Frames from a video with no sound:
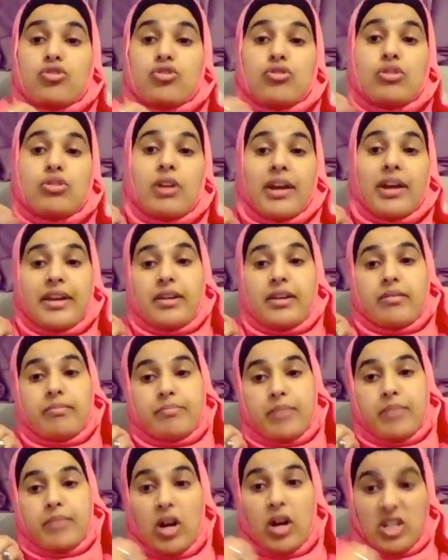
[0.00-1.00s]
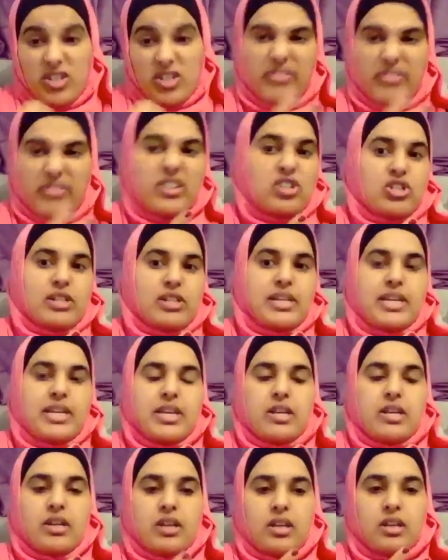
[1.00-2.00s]
like
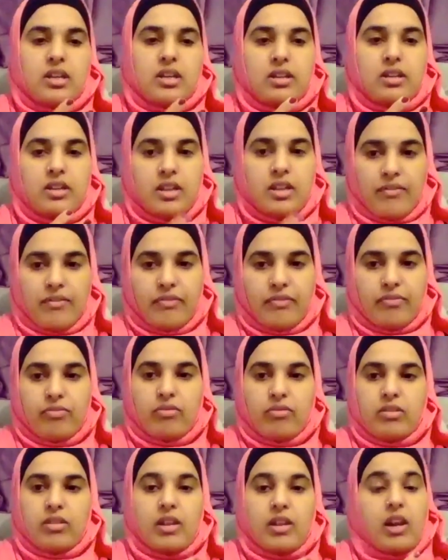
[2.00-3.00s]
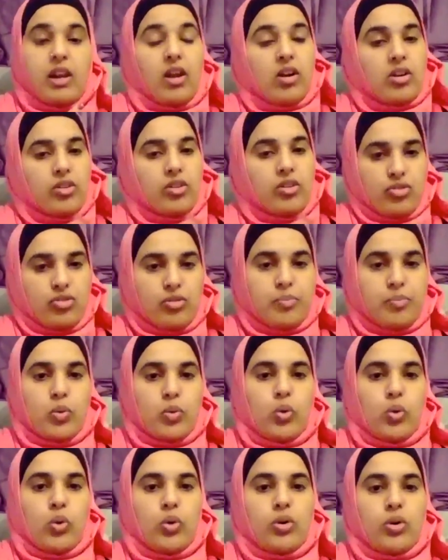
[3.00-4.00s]
artificially give the lungs
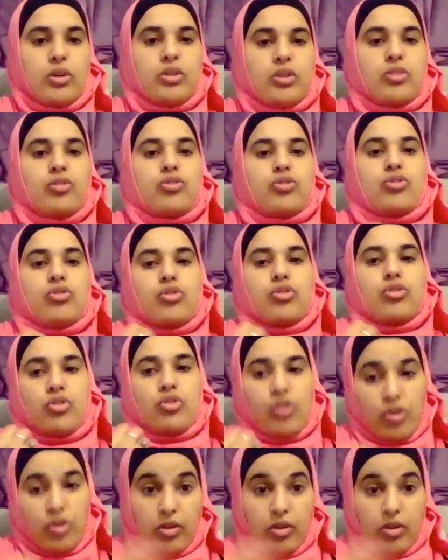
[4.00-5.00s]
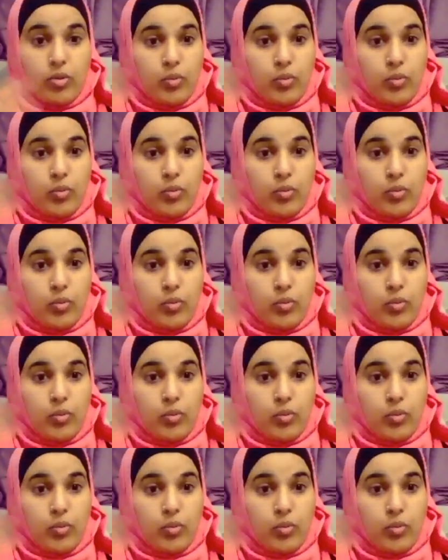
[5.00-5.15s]
support so that